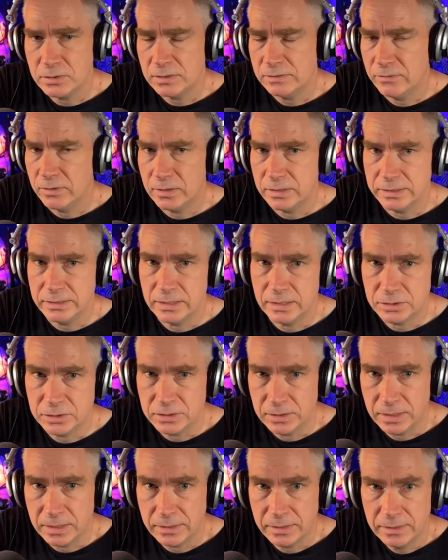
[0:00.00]
I've already touched
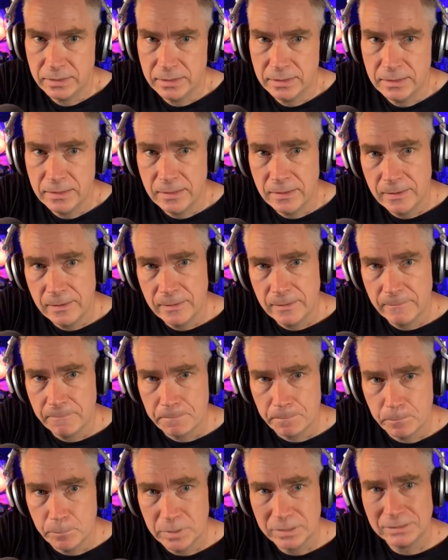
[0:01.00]
on,
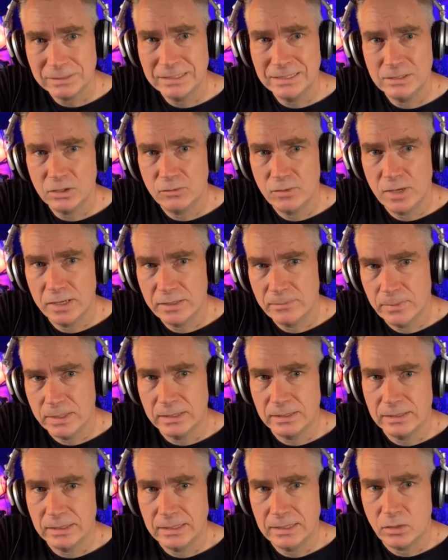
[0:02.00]
built-in
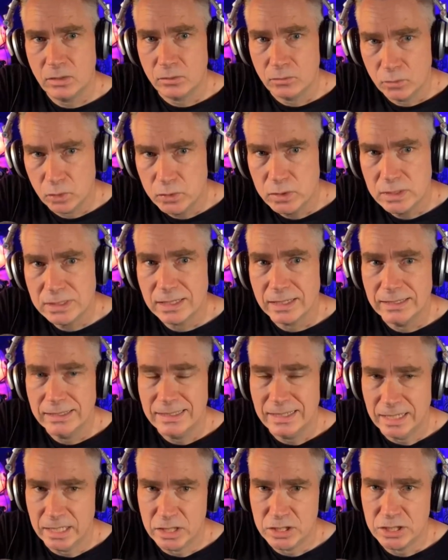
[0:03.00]
credibility through
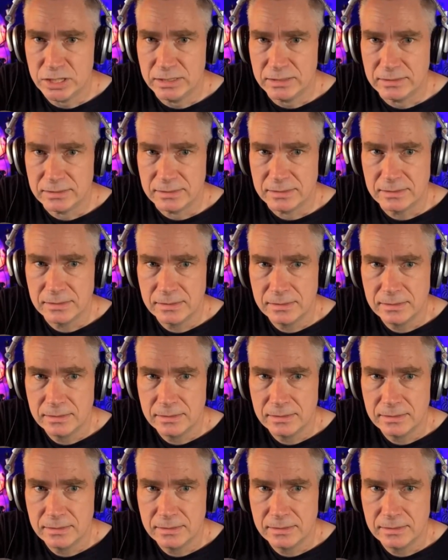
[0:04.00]
citations.